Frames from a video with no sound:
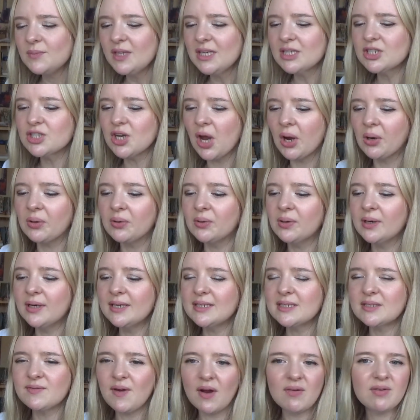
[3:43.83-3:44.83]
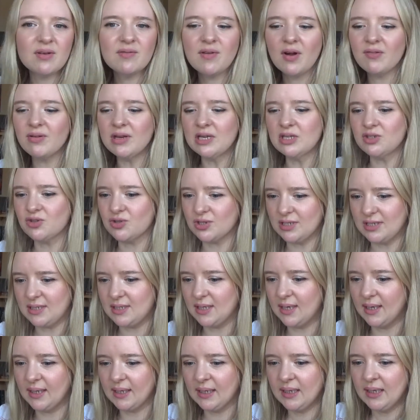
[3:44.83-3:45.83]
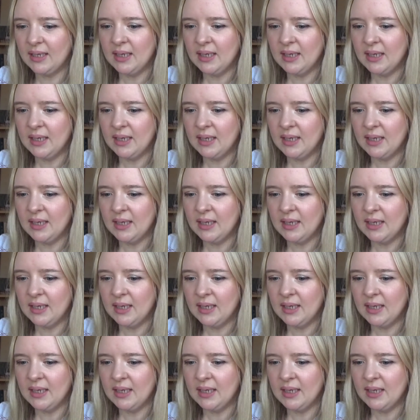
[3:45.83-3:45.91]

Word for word: So it's very, very interesting.